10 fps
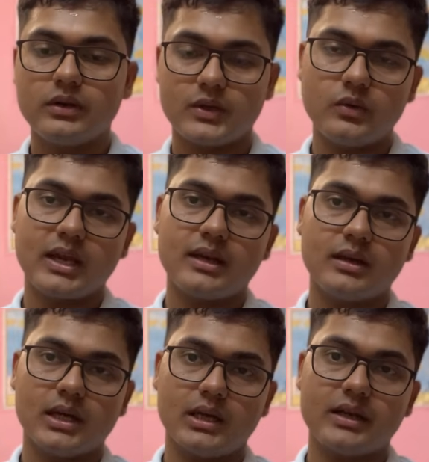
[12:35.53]
So you can
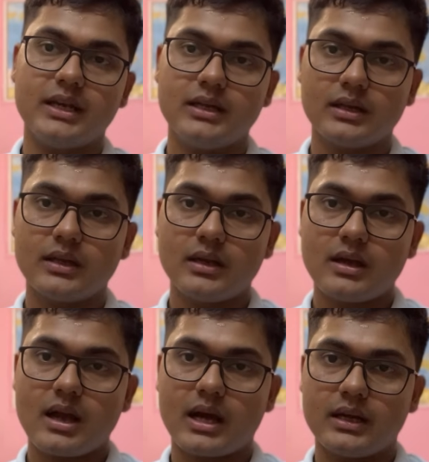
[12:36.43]
read
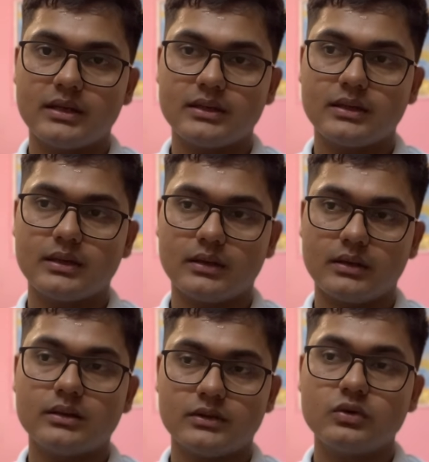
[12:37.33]
and
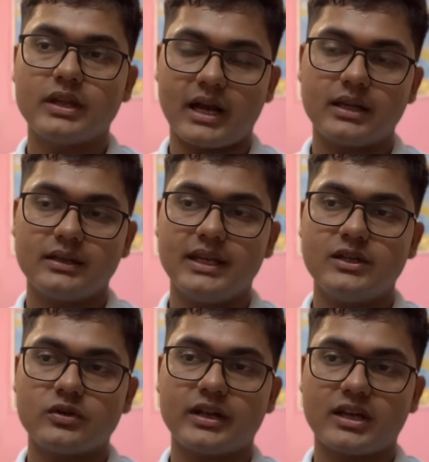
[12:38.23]
do that, the
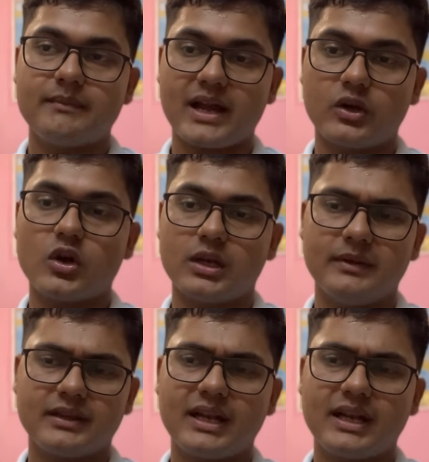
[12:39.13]
introductory macroeconomics.